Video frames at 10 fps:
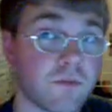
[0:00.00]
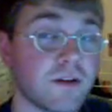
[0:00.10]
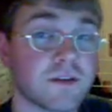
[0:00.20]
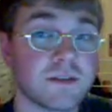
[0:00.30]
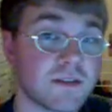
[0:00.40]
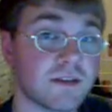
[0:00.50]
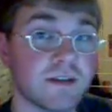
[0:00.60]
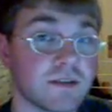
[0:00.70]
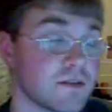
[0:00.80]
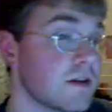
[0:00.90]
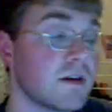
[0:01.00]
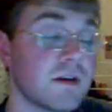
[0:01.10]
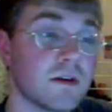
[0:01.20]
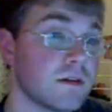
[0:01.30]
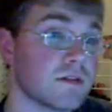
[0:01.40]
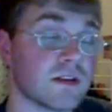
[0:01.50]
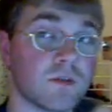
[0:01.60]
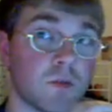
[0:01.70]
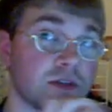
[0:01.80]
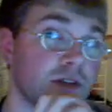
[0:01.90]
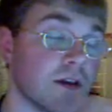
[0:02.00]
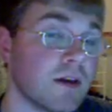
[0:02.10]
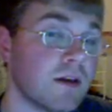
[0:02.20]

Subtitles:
Files and Settings Setup Wizard.